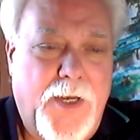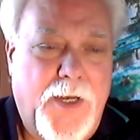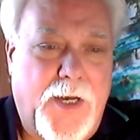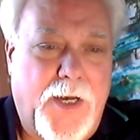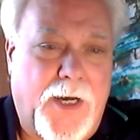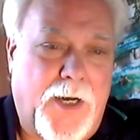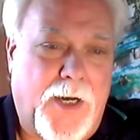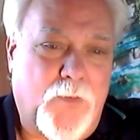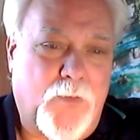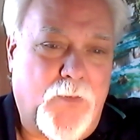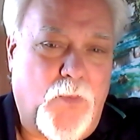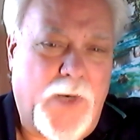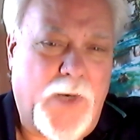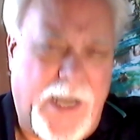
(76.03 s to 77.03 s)
Um,
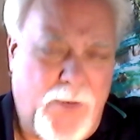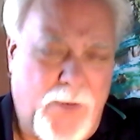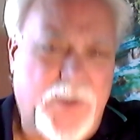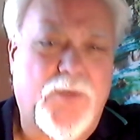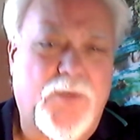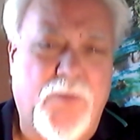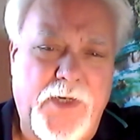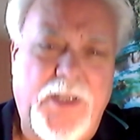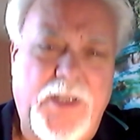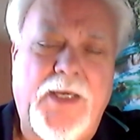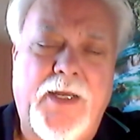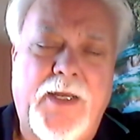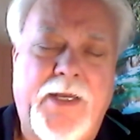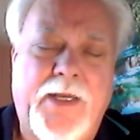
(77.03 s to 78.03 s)
when I was really
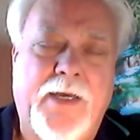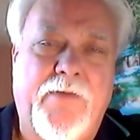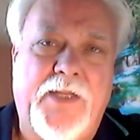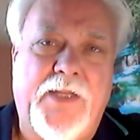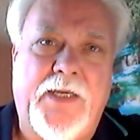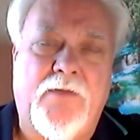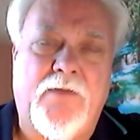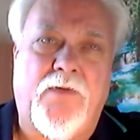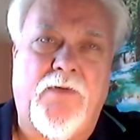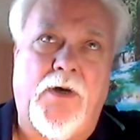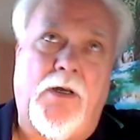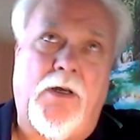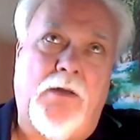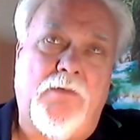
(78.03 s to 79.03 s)
getting heavily
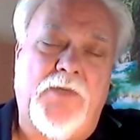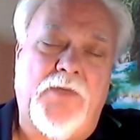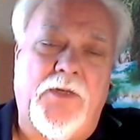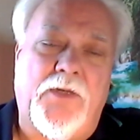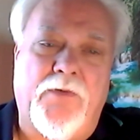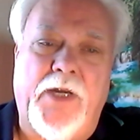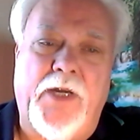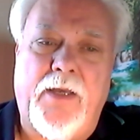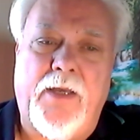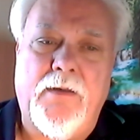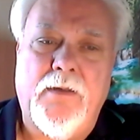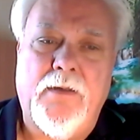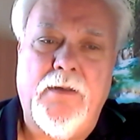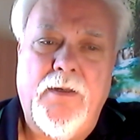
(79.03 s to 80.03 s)
involved in
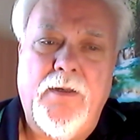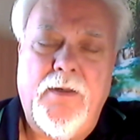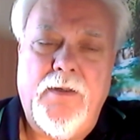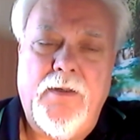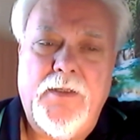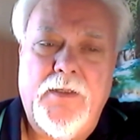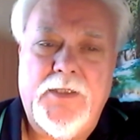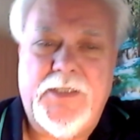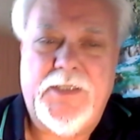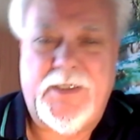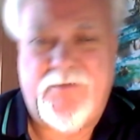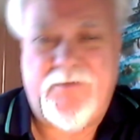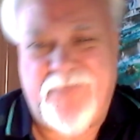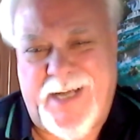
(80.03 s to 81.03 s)
reading
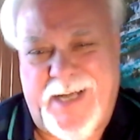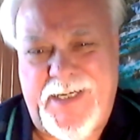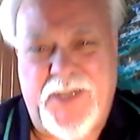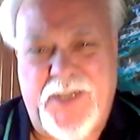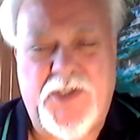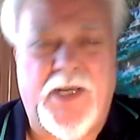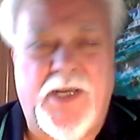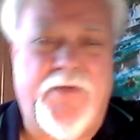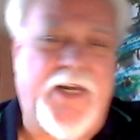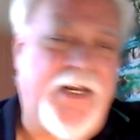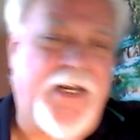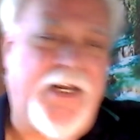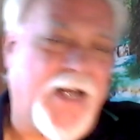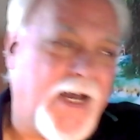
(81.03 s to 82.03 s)

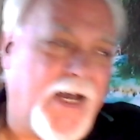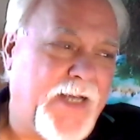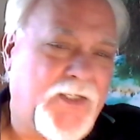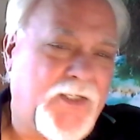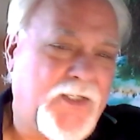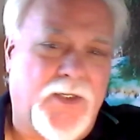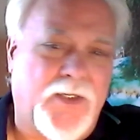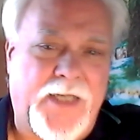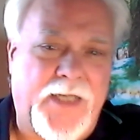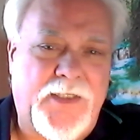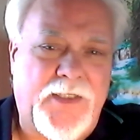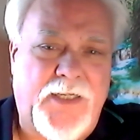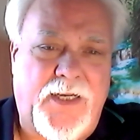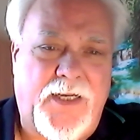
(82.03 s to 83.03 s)
1979 to
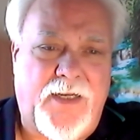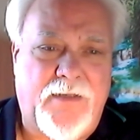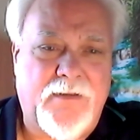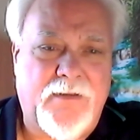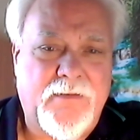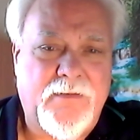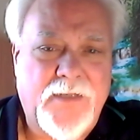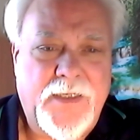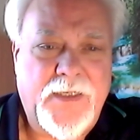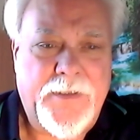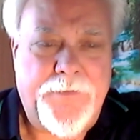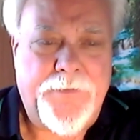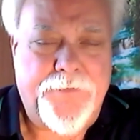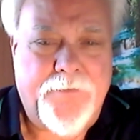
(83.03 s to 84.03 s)
19,
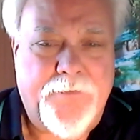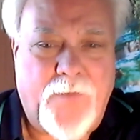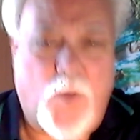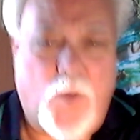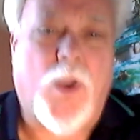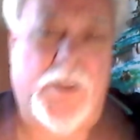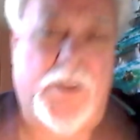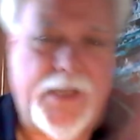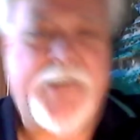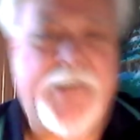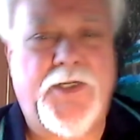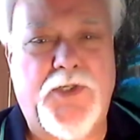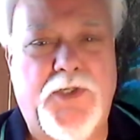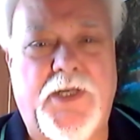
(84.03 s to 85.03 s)
well,
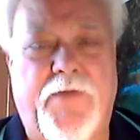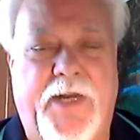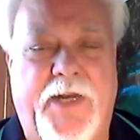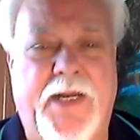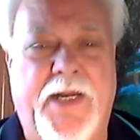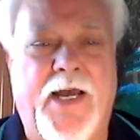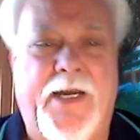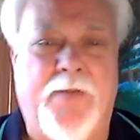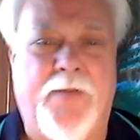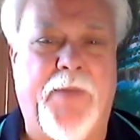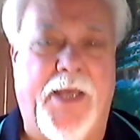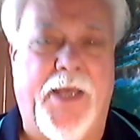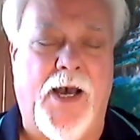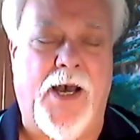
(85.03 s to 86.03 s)
1979 and
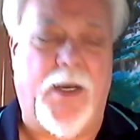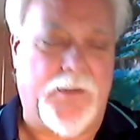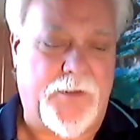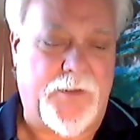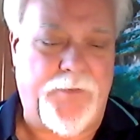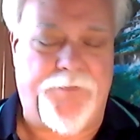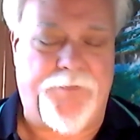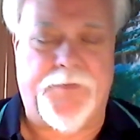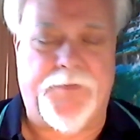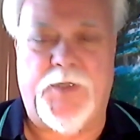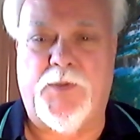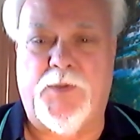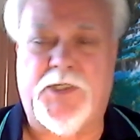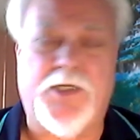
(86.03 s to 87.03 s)
beyond,
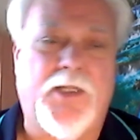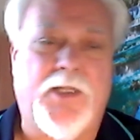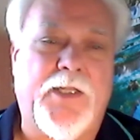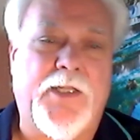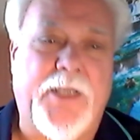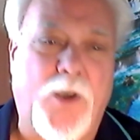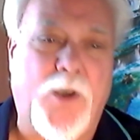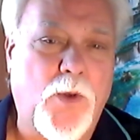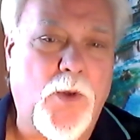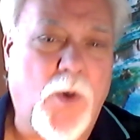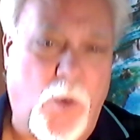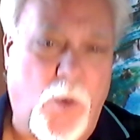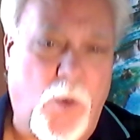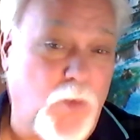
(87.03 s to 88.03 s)
it was still in the old
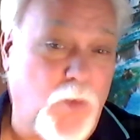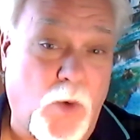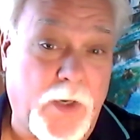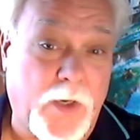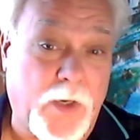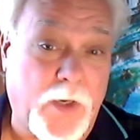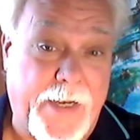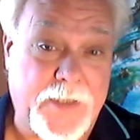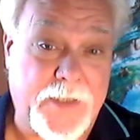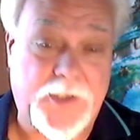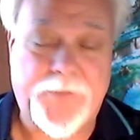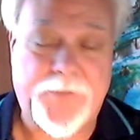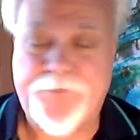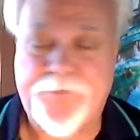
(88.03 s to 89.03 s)
Cold War
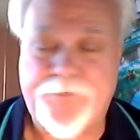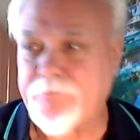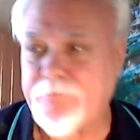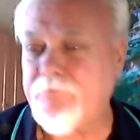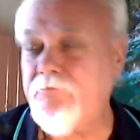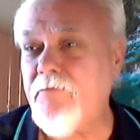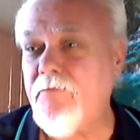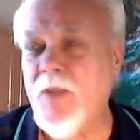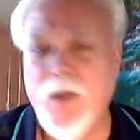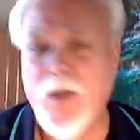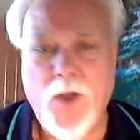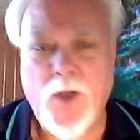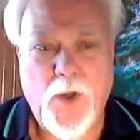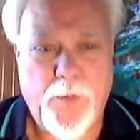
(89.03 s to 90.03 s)
days
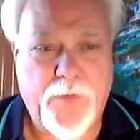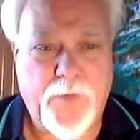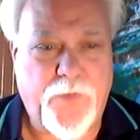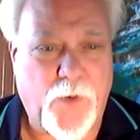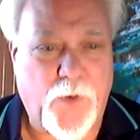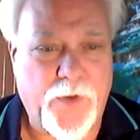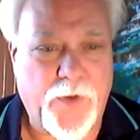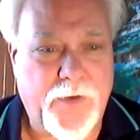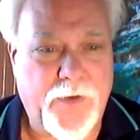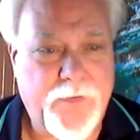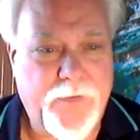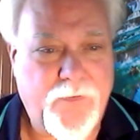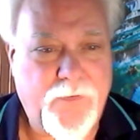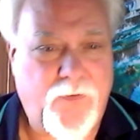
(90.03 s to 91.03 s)
before the
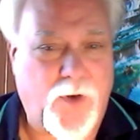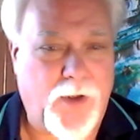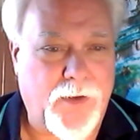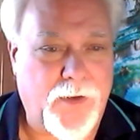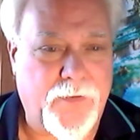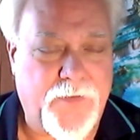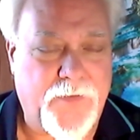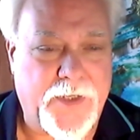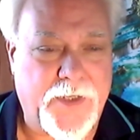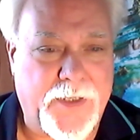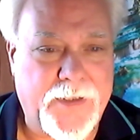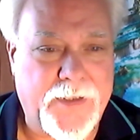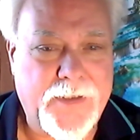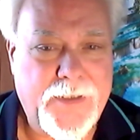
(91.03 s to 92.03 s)
fall of
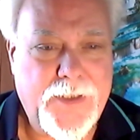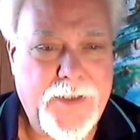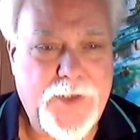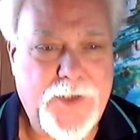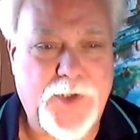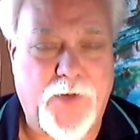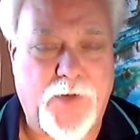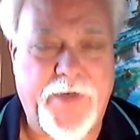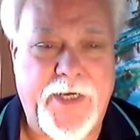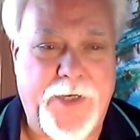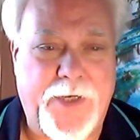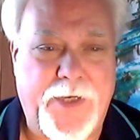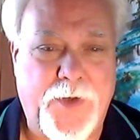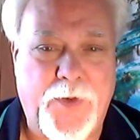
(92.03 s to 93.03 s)
the
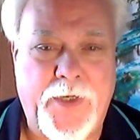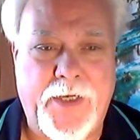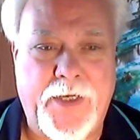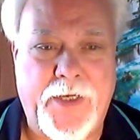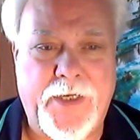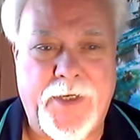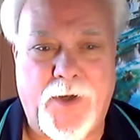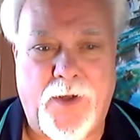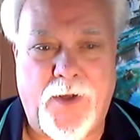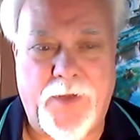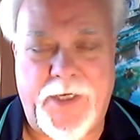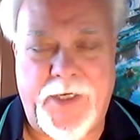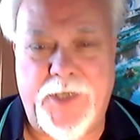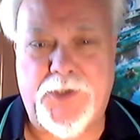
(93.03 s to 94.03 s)
Soviet Union and all
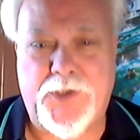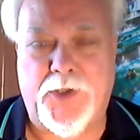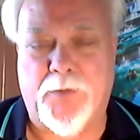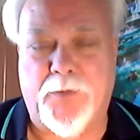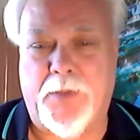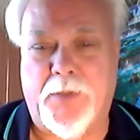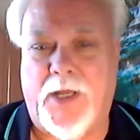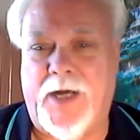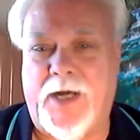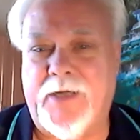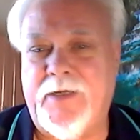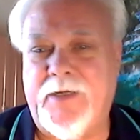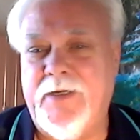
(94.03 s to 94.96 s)
the Eastern Bloc.